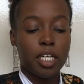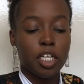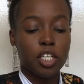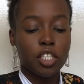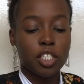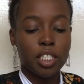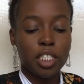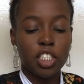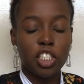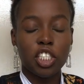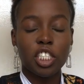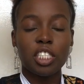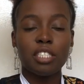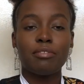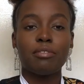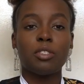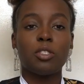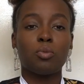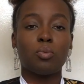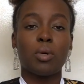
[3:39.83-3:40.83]
a conditioner
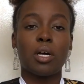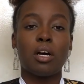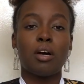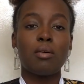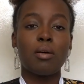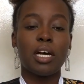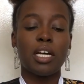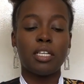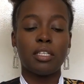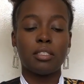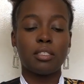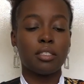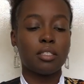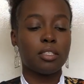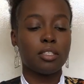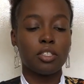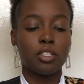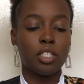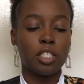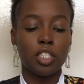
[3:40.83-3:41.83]
as well, and
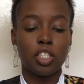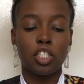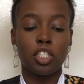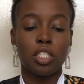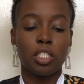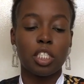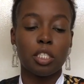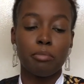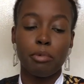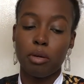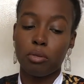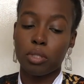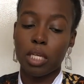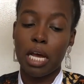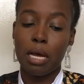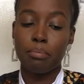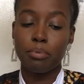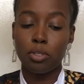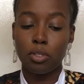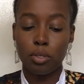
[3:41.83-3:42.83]
the conditioner smells
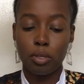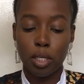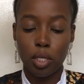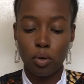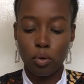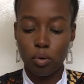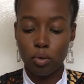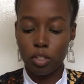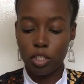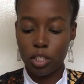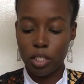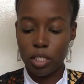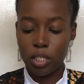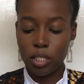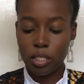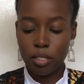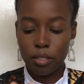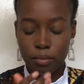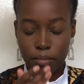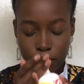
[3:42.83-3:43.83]
absolutely
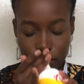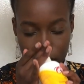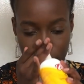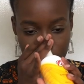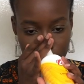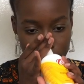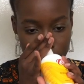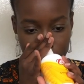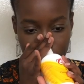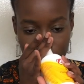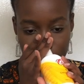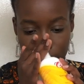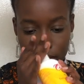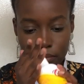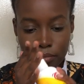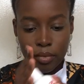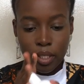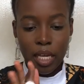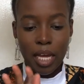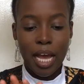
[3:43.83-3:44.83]
gorgeous.
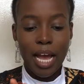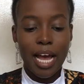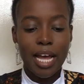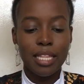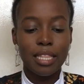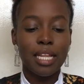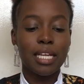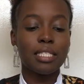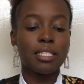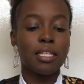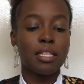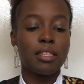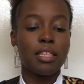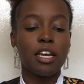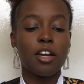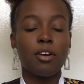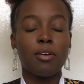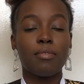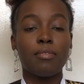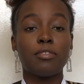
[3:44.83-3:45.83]
And that's the
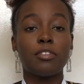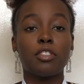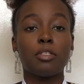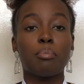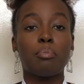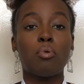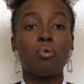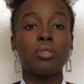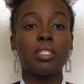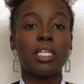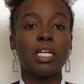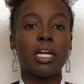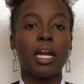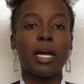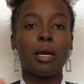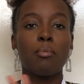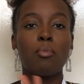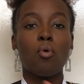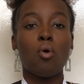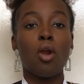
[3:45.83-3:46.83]
thing of supporting like
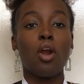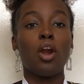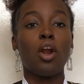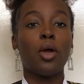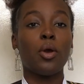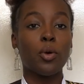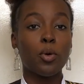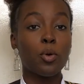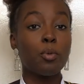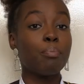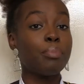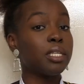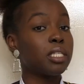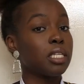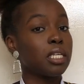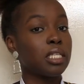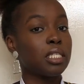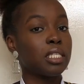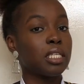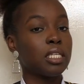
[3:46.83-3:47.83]
more local
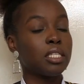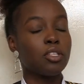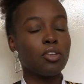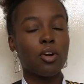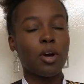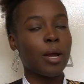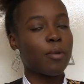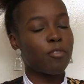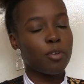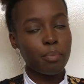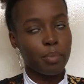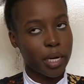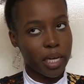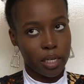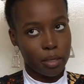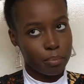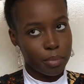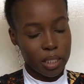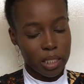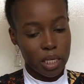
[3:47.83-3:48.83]
businesses. Not every
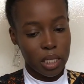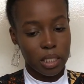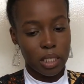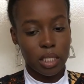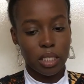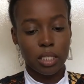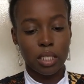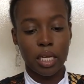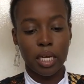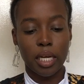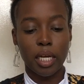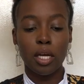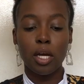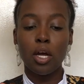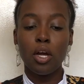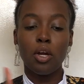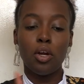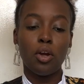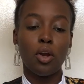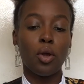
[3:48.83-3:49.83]
black business is like
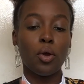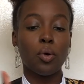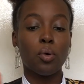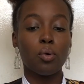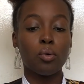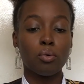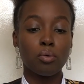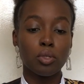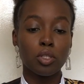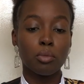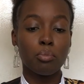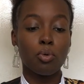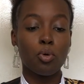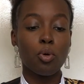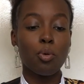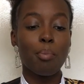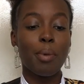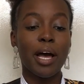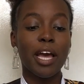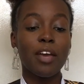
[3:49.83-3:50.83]
local or small,
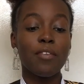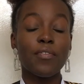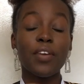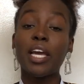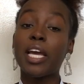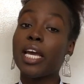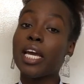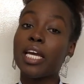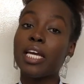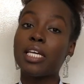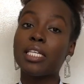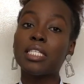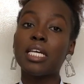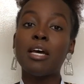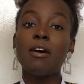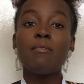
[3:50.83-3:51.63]
but if it is,